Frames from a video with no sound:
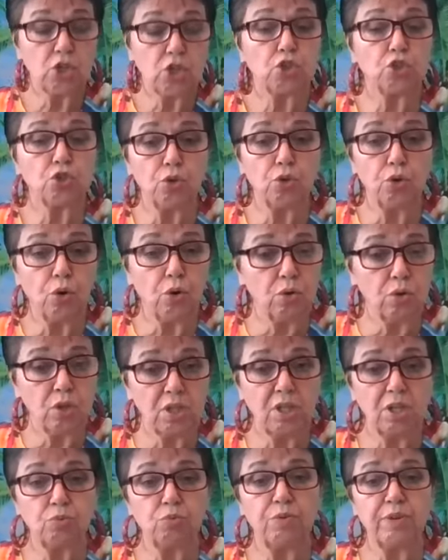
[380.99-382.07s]
So
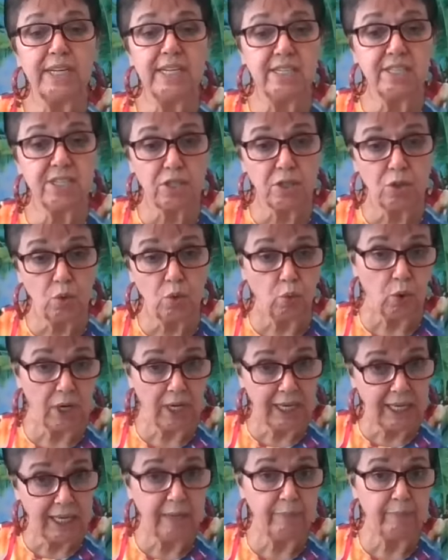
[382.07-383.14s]
the reason
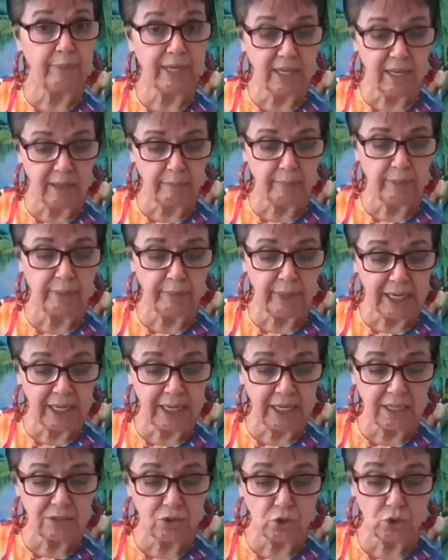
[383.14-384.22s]
why he became a
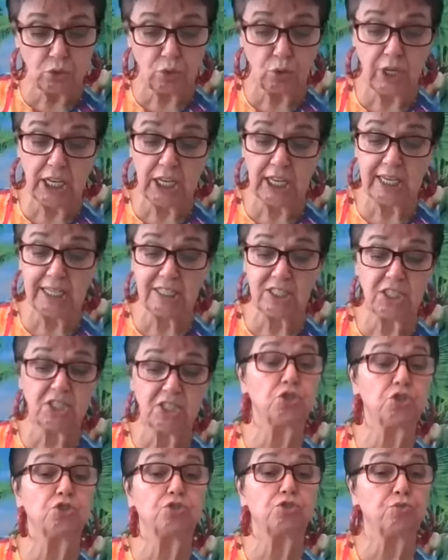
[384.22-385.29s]
man, so he can
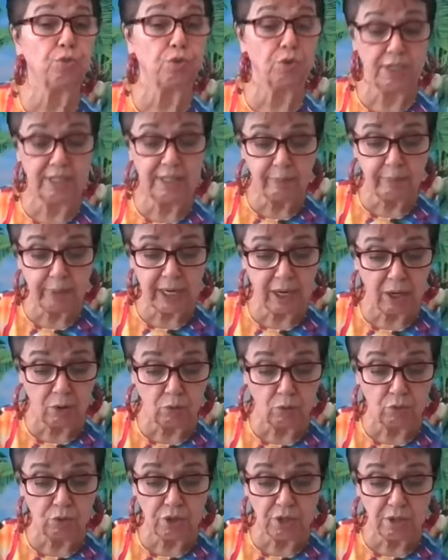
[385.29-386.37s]
destroy the
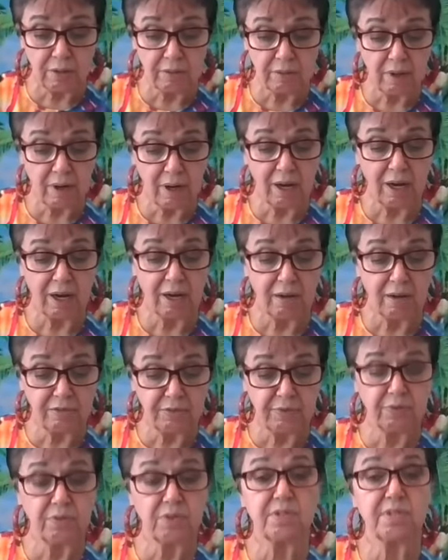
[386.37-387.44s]
power of
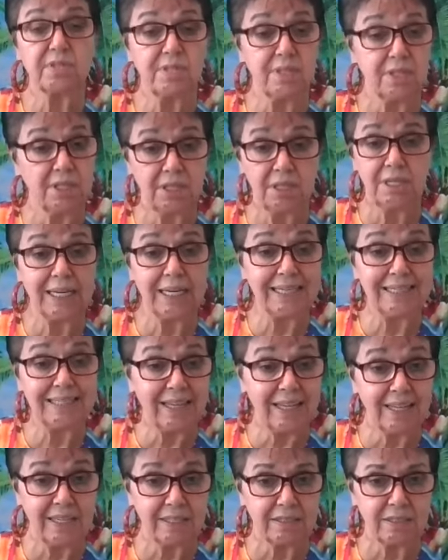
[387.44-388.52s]
sin and
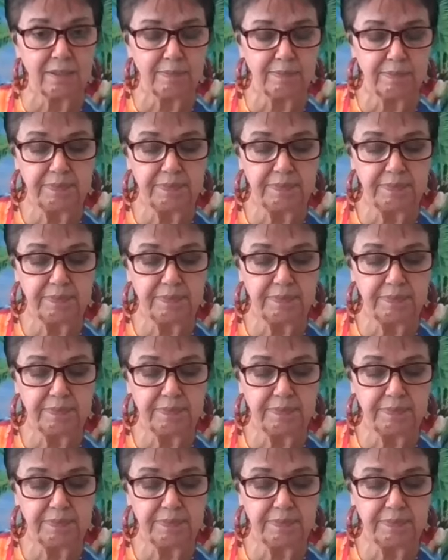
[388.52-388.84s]
death.